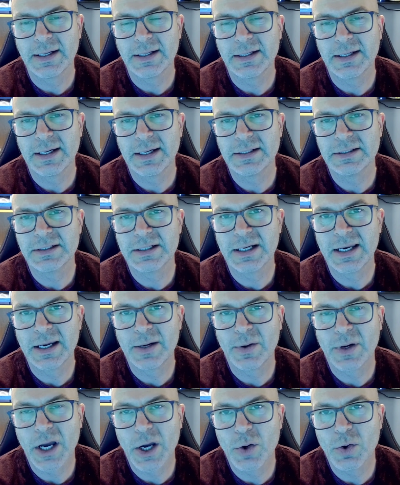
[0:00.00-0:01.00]
It's
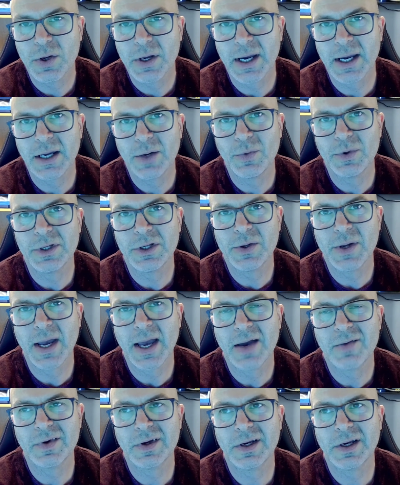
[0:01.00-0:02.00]
clearer. Okay, we do
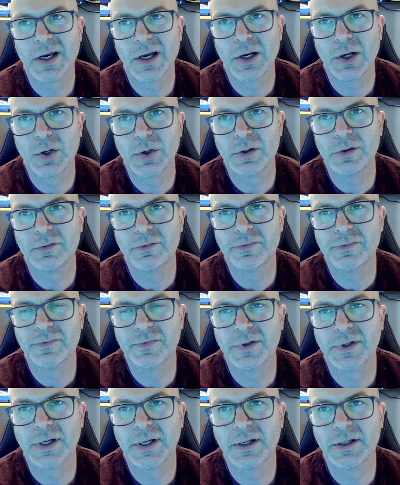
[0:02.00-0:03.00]
have a lot of
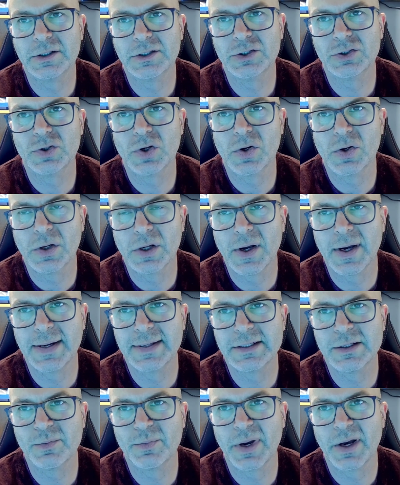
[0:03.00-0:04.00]
strong light
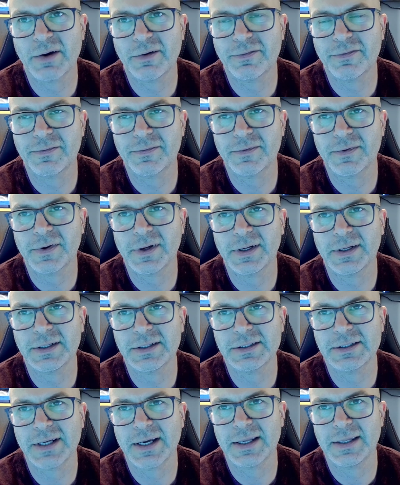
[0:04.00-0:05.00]
above, I
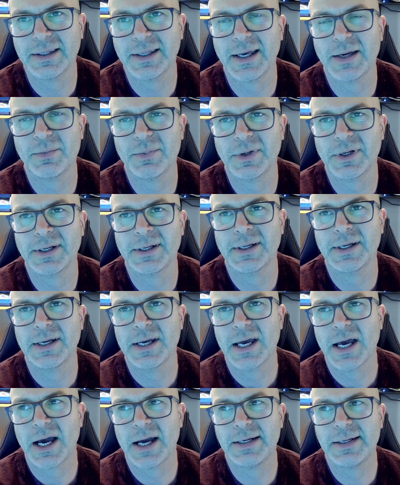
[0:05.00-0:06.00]
understand that, but
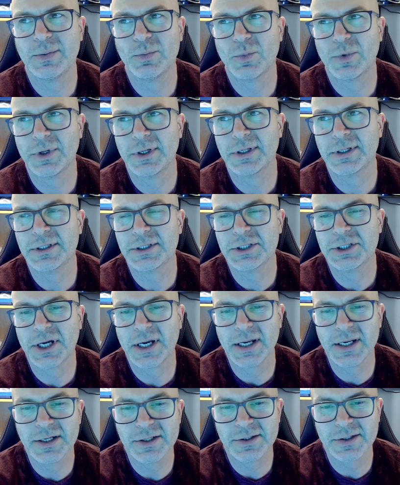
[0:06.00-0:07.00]
I didn't want to
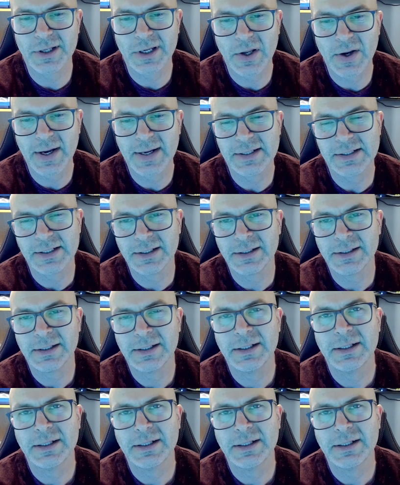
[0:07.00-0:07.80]
change the lighting.